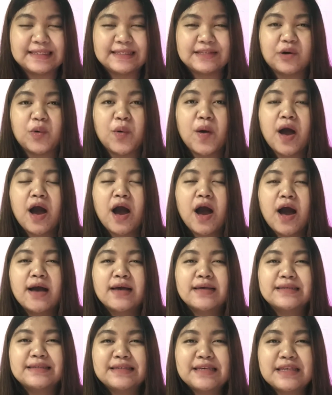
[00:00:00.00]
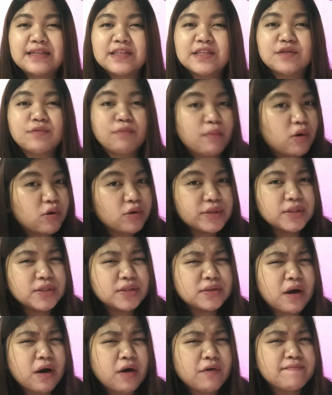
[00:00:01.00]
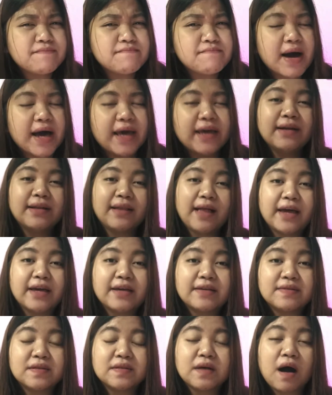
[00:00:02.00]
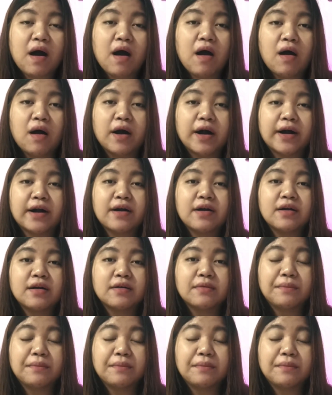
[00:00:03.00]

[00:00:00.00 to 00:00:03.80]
So since most of my clients are